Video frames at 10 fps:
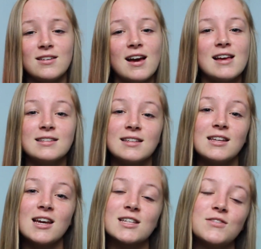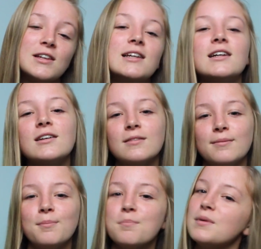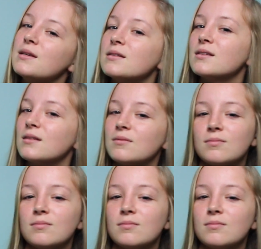you guys in the next video. Peace.